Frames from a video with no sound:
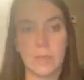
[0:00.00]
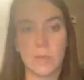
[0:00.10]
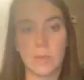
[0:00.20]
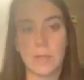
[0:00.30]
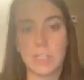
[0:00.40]

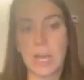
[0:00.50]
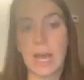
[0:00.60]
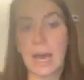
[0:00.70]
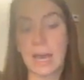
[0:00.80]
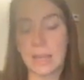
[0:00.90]
So a much
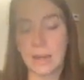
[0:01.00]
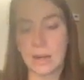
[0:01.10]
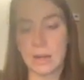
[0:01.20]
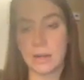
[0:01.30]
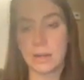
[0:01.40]

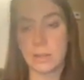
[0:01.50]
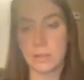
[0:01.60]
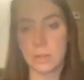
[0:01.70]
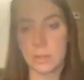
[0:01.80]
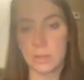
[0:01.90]
higher
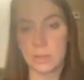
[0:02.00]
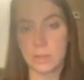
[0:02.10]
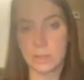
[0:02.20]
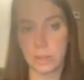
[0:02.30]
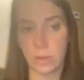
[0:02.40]

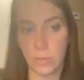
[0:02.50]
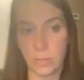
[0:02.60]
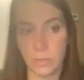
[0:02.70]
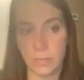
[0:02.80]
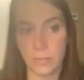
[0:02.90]
slope.